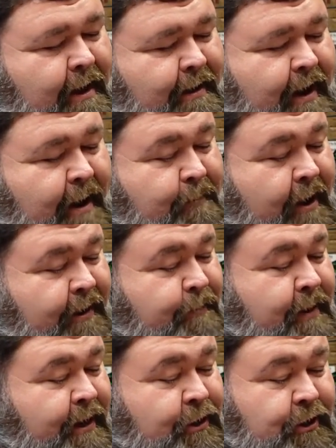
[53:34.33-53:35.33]
I'm not
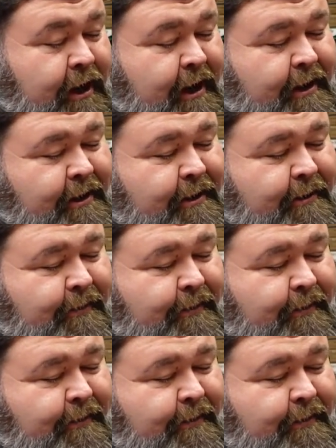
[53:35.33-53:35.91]
being shy here.